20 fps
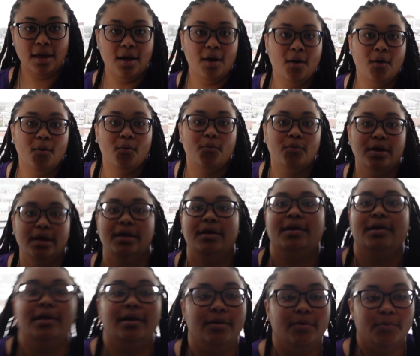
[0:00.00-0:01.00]

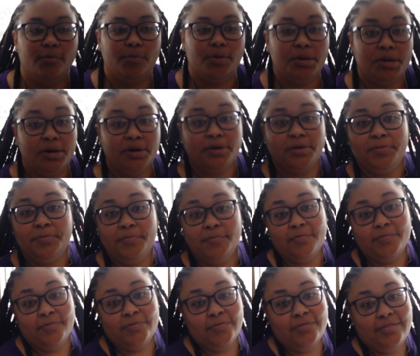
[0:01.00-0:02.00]
We will
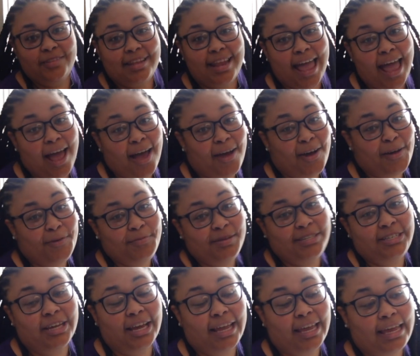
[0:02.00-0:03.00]
now be
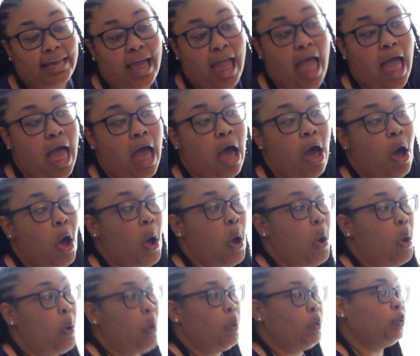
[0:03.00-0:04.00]
checking
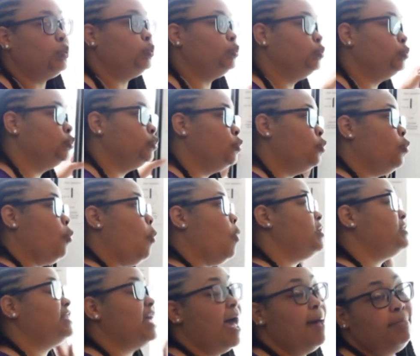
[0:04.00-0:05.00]
out what's
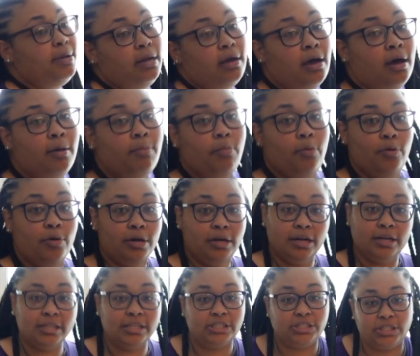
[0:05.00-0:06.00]
happening on board on
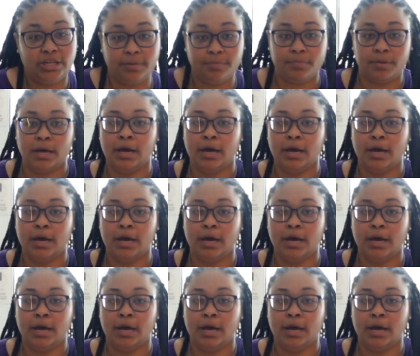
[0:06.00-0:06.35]
the ship.